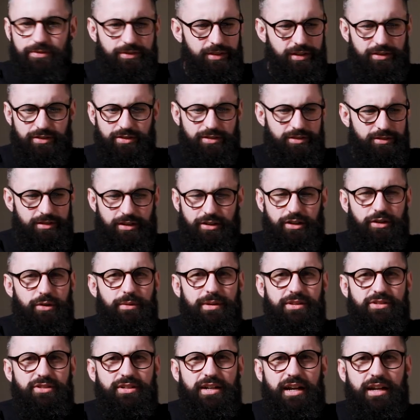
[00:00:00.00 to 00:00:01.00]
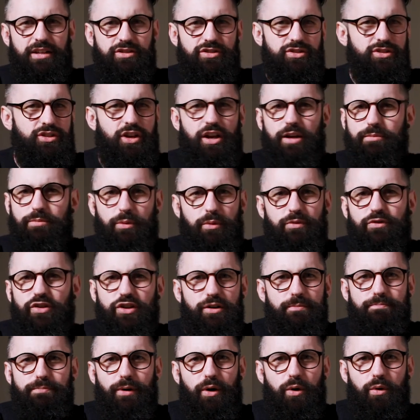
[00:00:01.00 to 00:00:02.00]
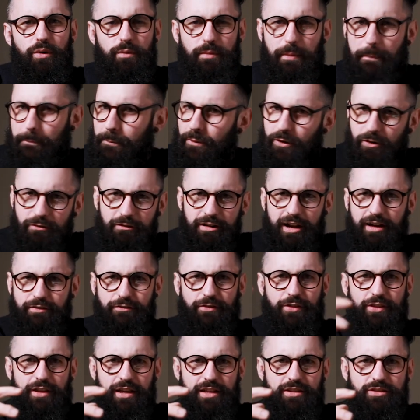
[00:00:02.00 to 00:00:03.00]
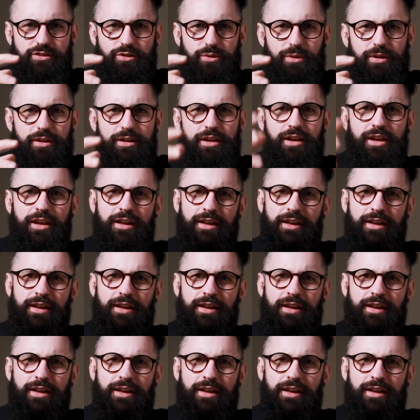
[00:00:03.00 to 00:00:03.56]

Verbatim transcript: I don't know where this analogy is going, but we've got a bowl and we're pouring everything into it.